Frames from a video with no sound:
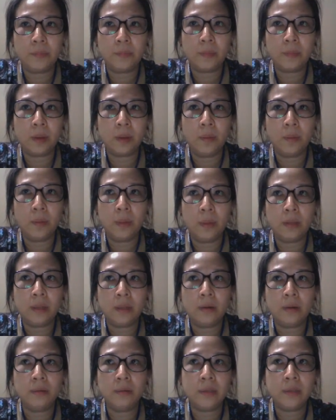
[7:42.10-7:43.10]
will
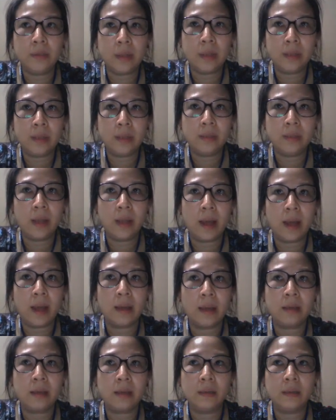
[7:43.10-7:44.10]
contain like
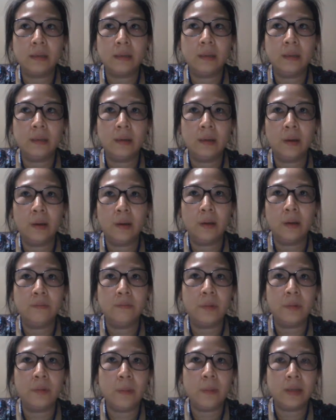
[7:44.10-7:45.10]
the
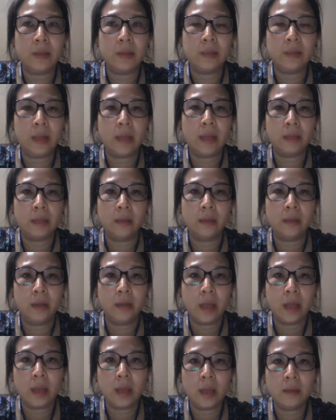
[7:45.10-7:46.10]
information like the
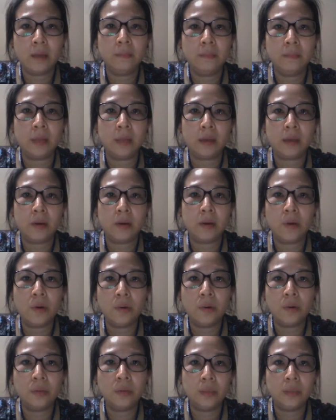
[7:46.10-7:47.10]
name, the code,
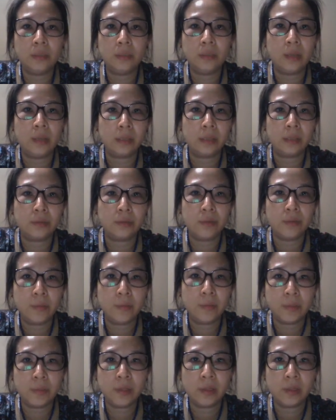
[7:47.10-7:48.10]
the
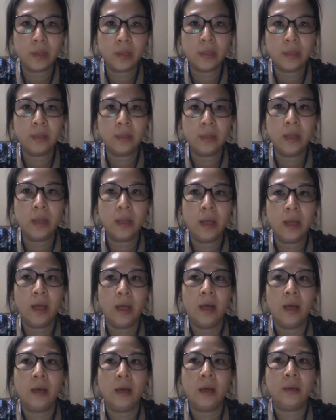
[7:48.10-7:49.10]
description,
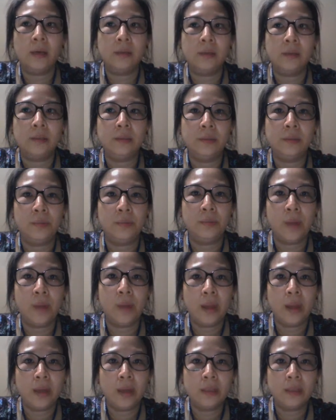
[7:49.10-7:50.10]
the
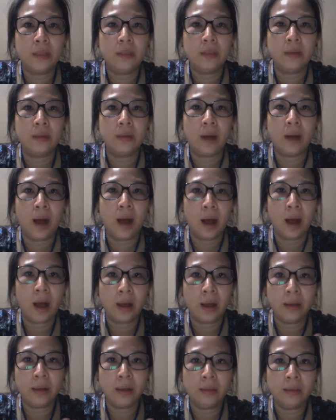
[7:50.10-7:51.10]
weight, the height,
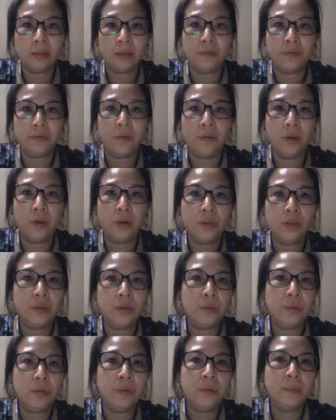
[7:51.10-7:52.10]
the
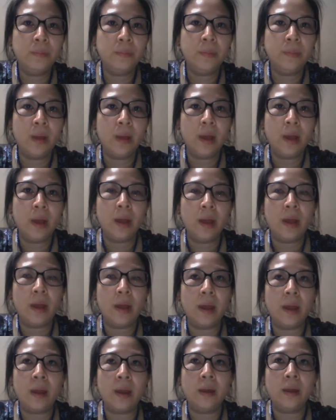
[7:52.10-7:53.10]
volume,
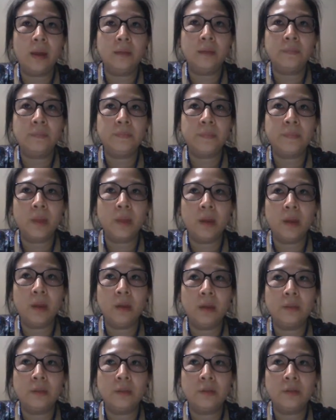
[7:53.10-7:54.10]
and
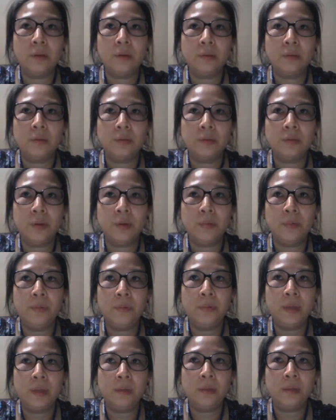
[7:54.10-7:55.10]
it's also
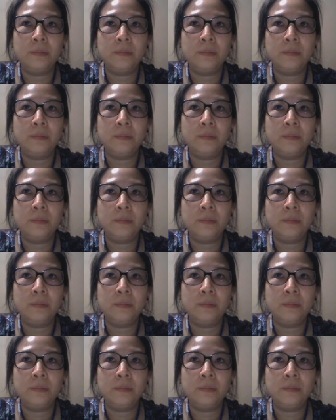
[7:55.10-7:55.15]
will